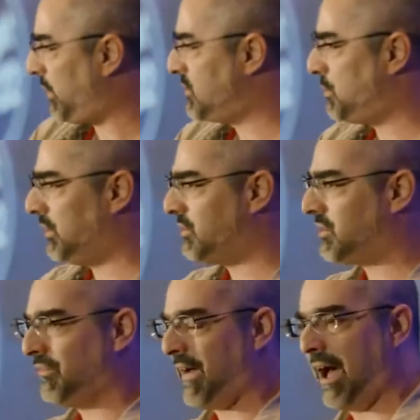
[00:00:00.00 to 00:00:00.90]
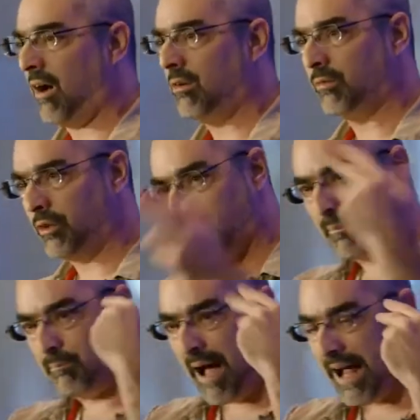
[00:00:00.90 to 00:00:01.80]
principles of how your
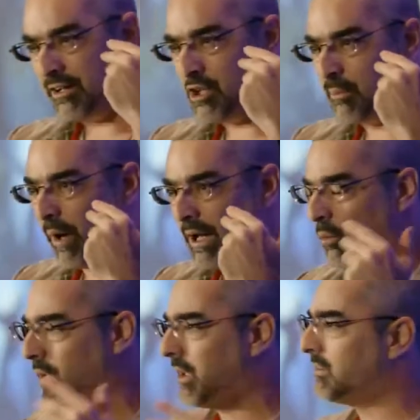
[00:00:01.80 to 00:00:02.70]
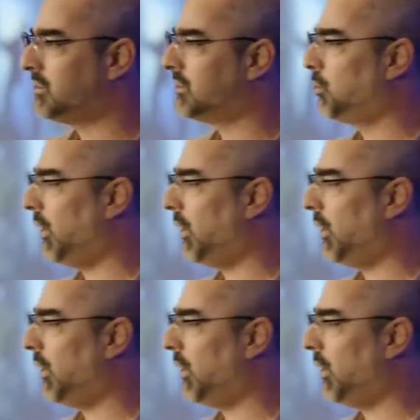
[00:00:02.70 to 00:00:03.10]
mind and your brain works,